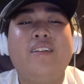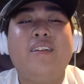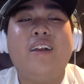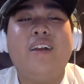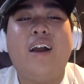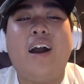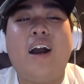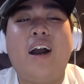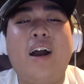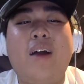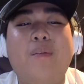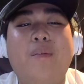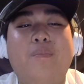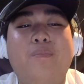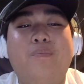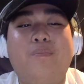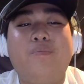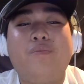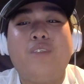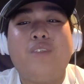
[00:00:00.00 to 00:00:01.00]

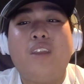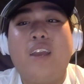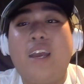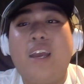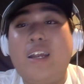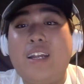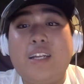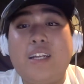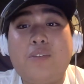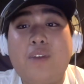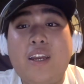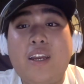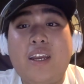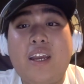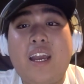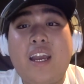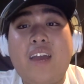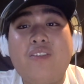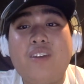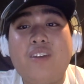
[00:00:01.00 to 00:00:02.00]
And that's why I
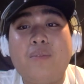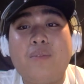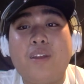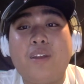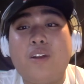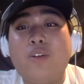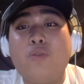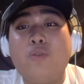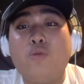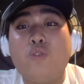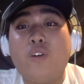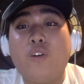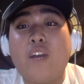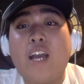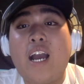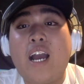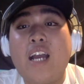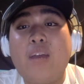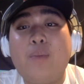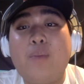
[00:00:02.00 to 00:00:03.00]
have them, really
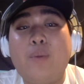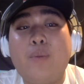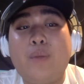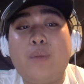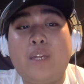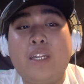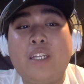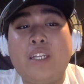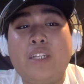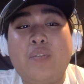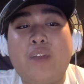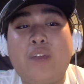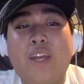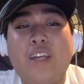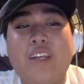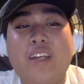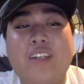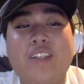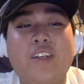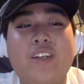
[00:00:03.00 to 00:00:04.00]
high up in these
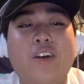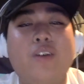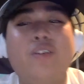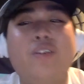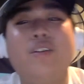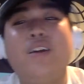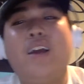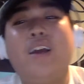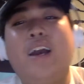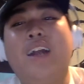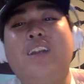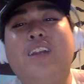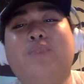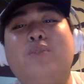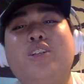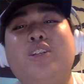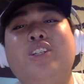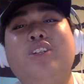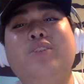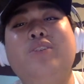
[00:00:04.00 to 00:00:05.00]
rankings. So at
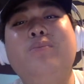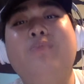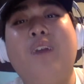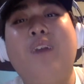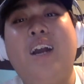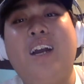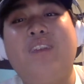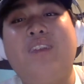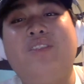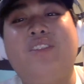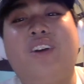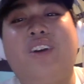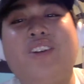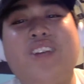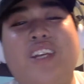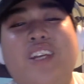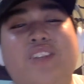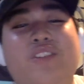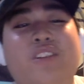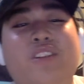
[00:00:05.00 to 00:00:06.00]
number 2, I have the Los
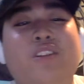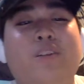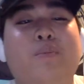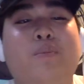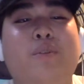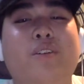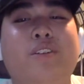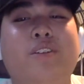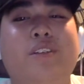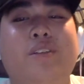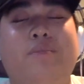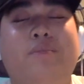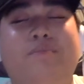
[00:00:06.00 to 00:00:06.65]
Angeles Clippers.